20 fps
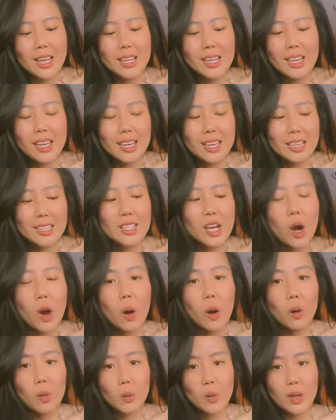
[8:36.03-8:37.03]
This
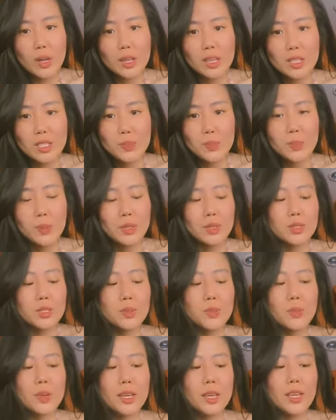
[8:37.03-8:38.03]
always
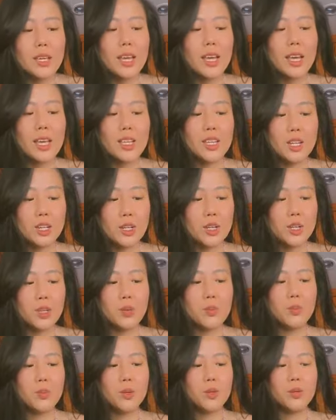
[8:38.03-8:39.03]
puts me in a
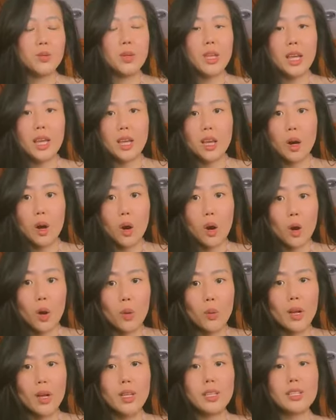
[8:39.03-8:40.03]
good mood, like
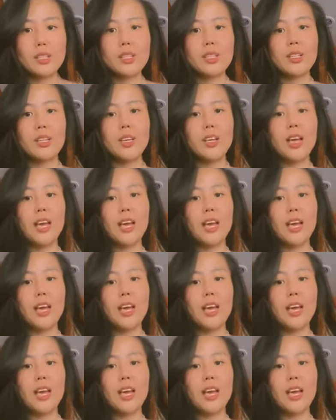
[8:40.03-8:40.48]
always.